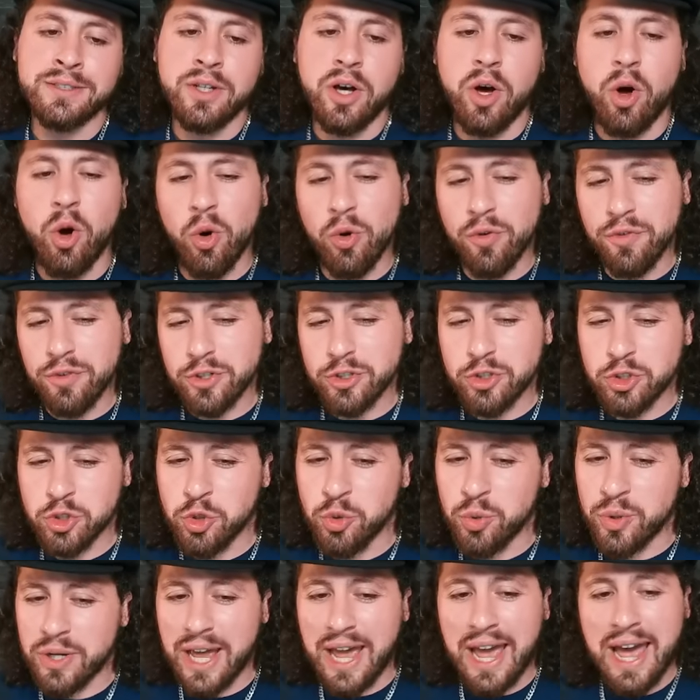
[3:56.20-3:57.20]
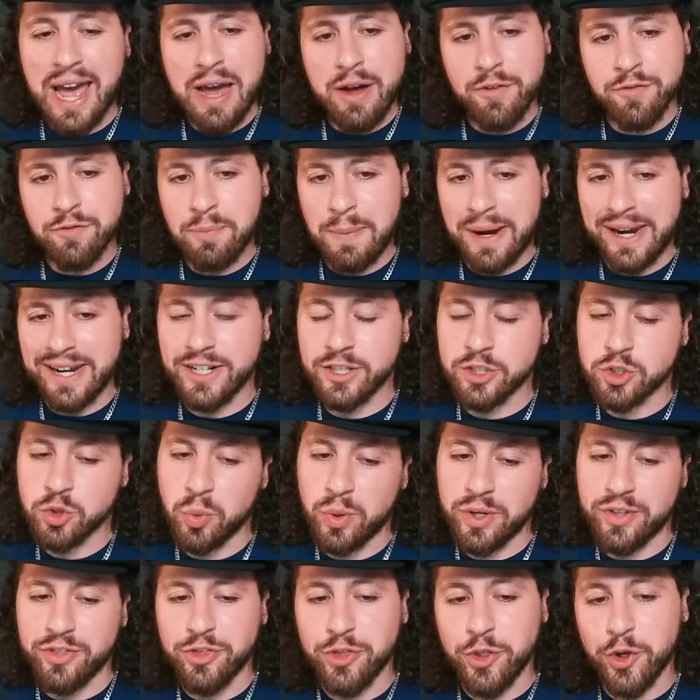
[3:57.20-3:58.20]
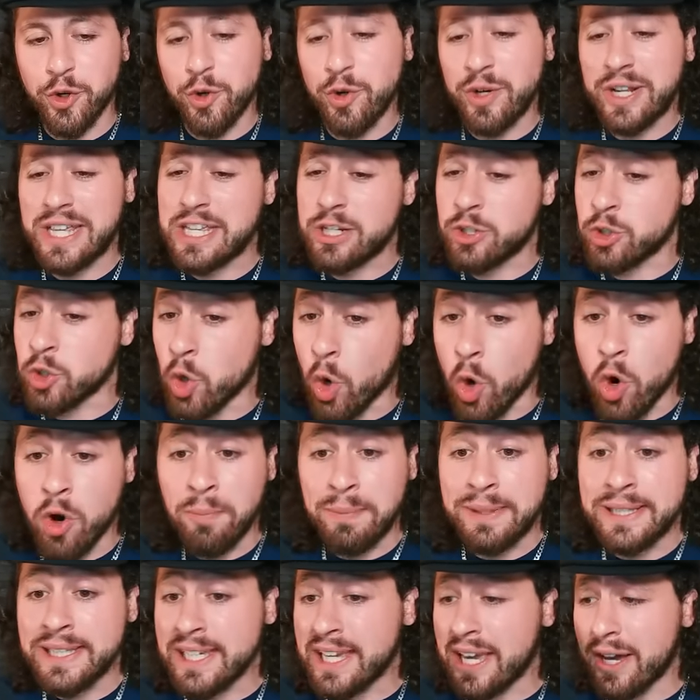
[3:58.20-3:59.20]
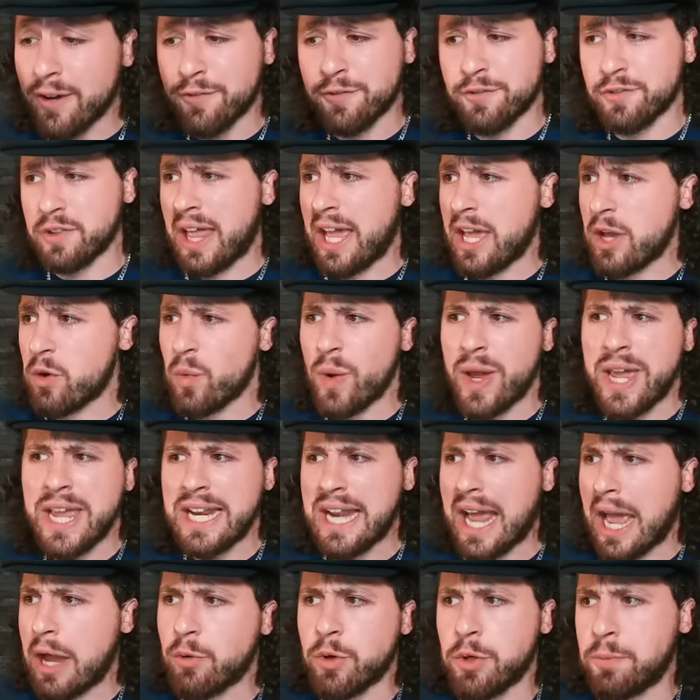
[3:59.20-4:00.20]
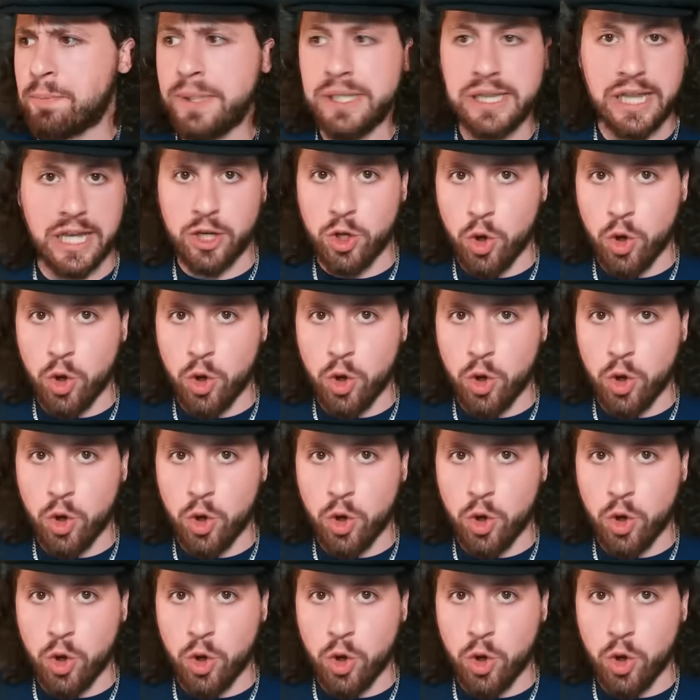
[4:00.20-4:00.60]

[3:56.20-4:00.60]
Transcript: Over 2.5, -130. Normally at flyweight, I would be like,